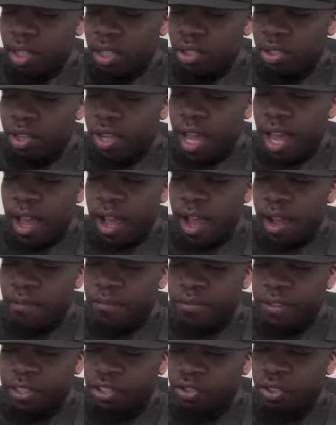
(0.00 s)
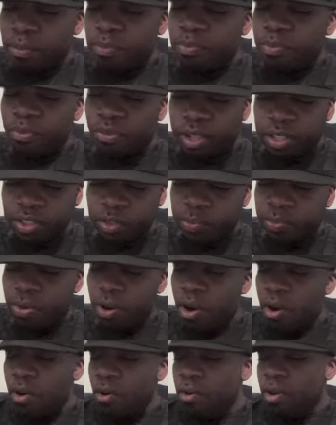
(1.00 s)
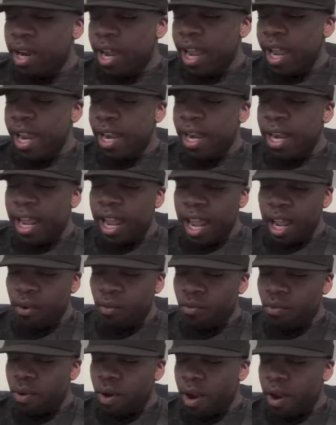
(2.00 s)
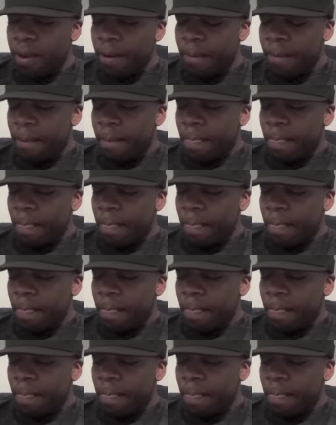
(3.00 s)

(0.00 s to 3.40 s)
You got uh, featuring Prince Po and Awon.